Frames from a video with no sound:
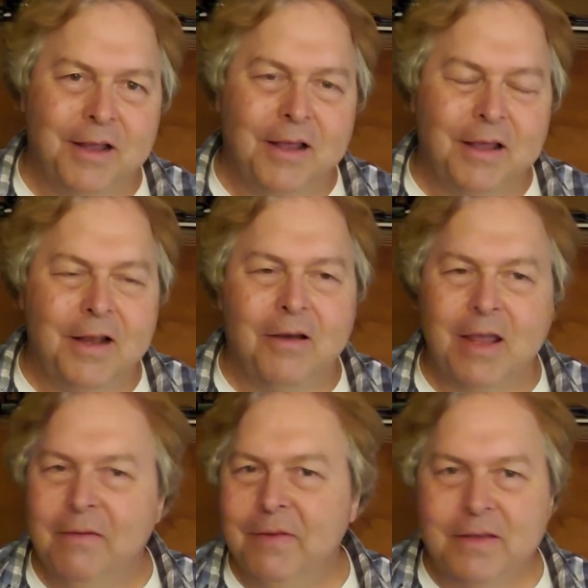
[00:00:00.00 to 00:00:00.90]
You know,
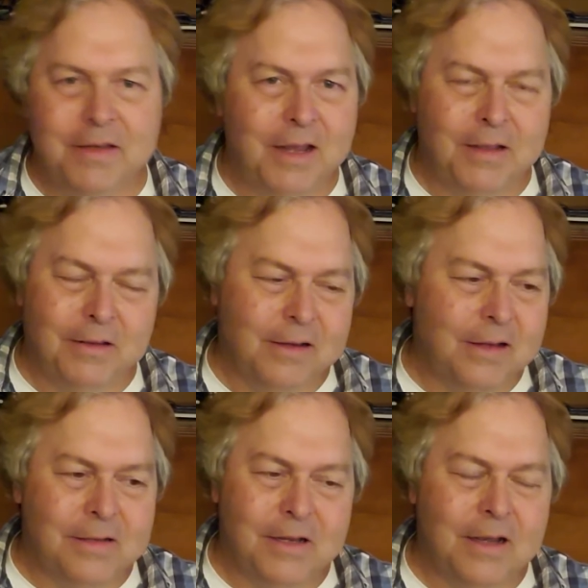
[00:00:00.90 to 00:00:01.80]
even today, look
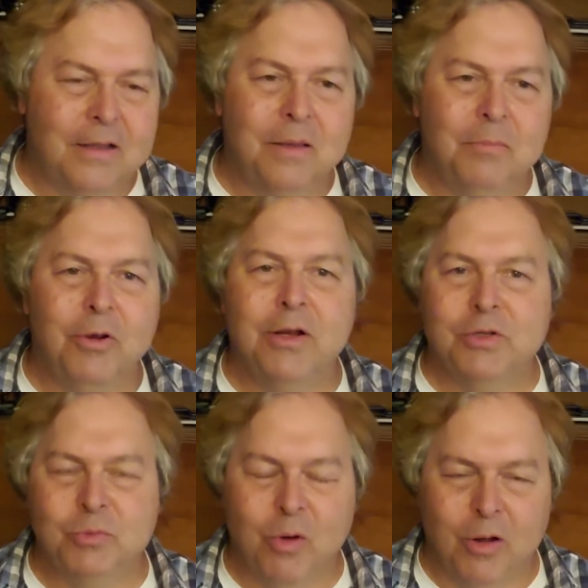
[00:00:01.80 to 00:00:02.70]
at the
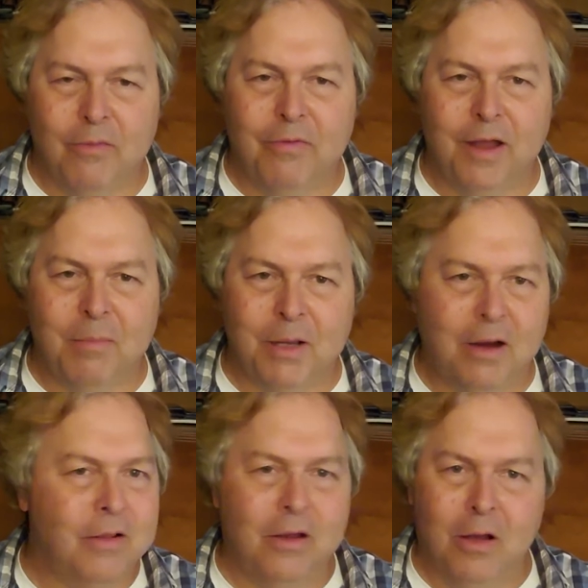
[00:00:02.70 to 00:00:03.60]
British royal family.
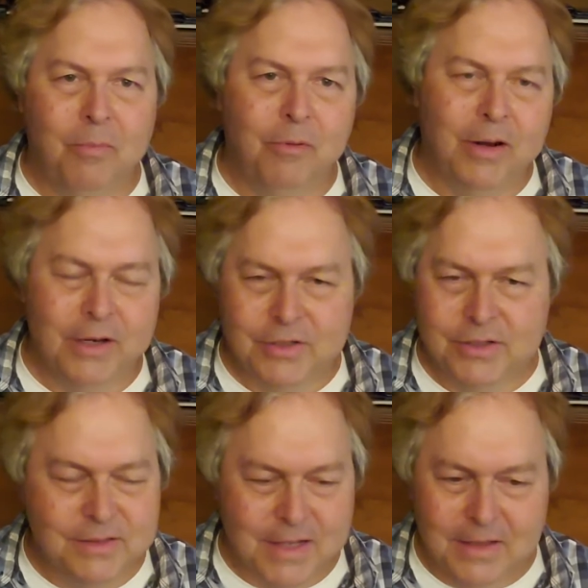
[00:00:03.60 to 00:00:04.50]
Are they all British?
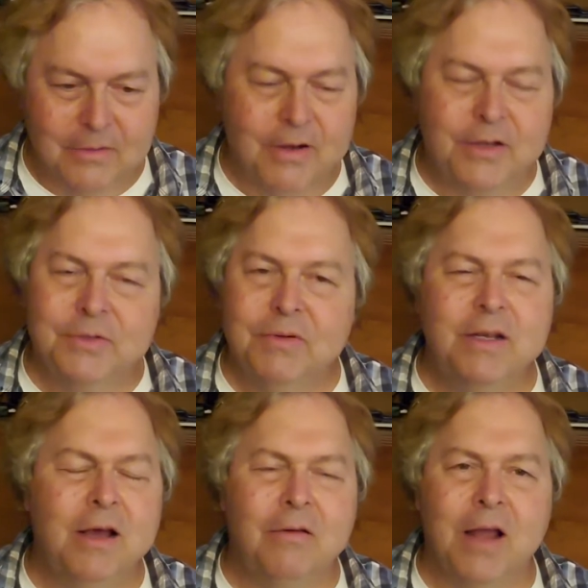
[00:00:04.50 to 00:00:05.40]
Is that their history?
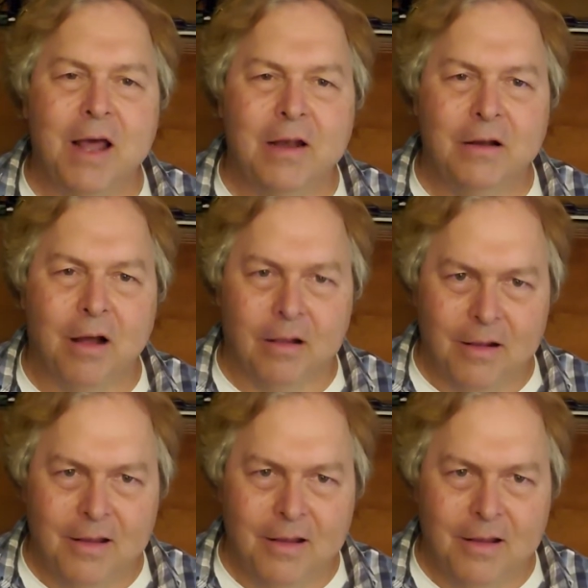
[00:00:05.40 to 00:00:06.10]
No, not at all.